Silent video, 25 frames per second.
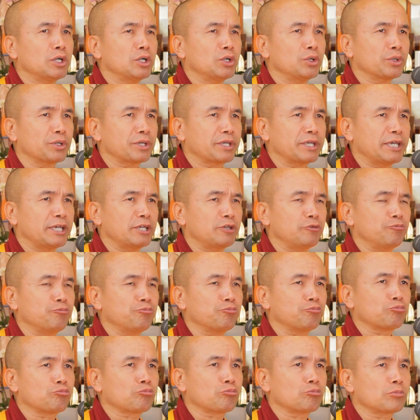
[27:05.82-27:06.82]
Okay,
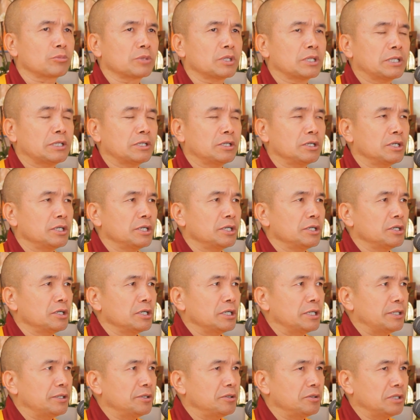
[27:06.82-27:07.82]

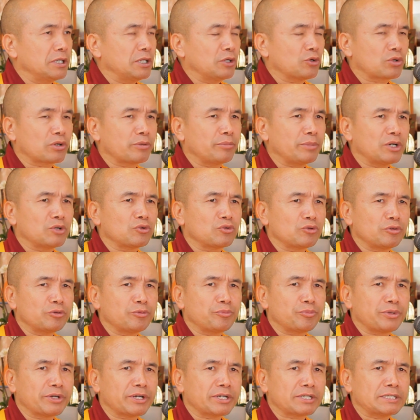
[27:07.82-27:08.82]
now come out of the
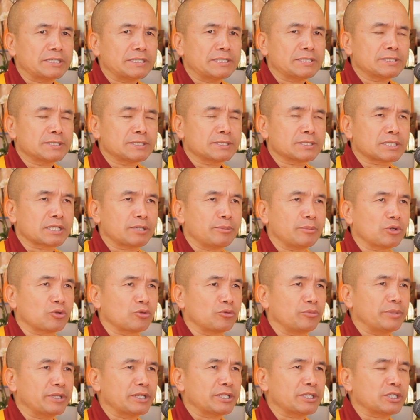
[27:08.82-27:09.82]
practice, come out
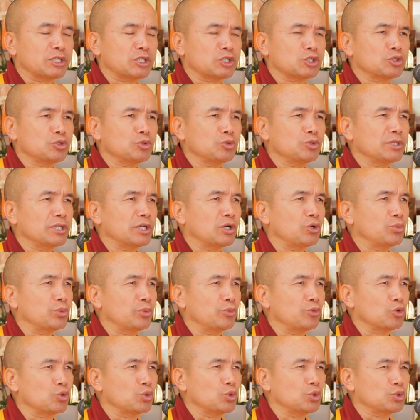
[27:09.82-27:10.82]
of meditation. Now we
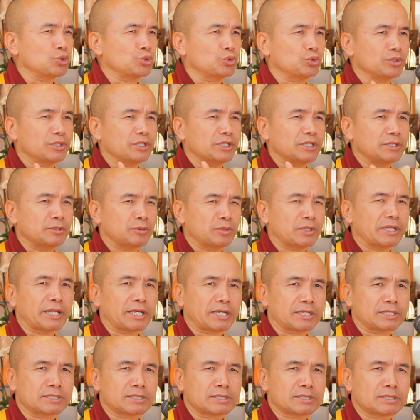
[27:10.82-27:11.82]
will go to the
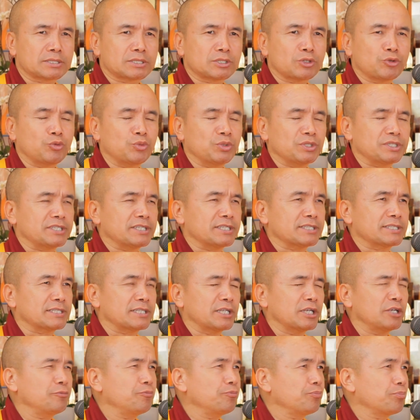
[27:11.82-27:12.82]
next, which is
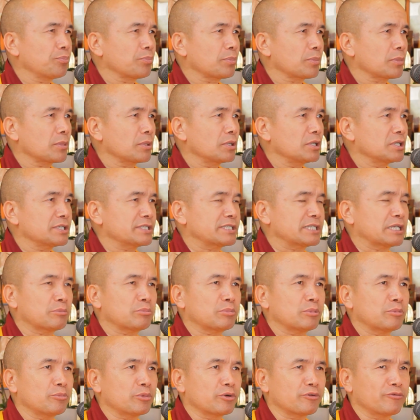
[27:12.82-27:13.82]
the step
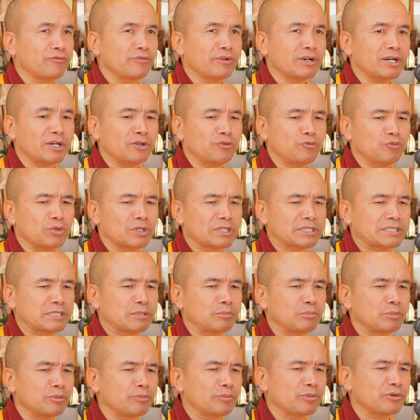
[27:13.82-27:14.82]
number five. What is step
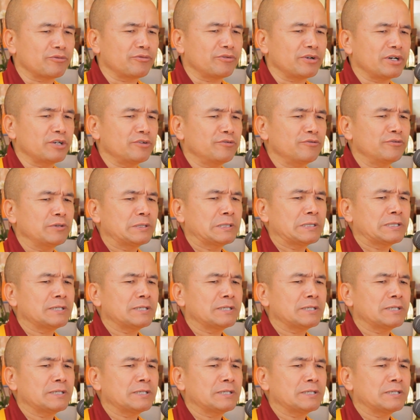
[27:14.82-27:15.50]
number five?